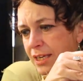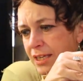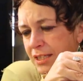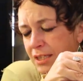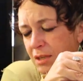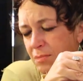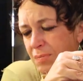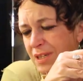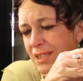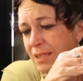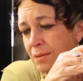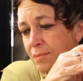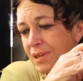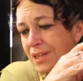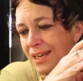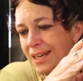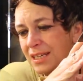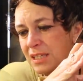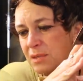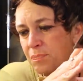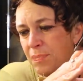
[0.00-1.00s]
This could be somebody
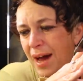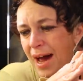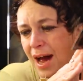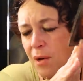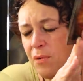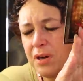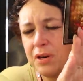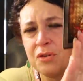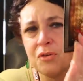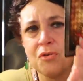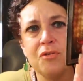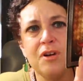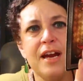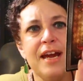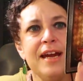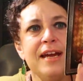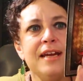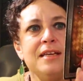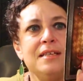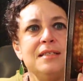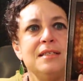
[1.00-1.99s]
that is power
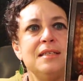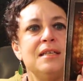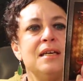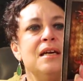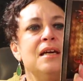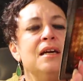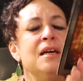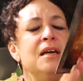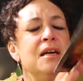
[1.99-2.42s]
crazed.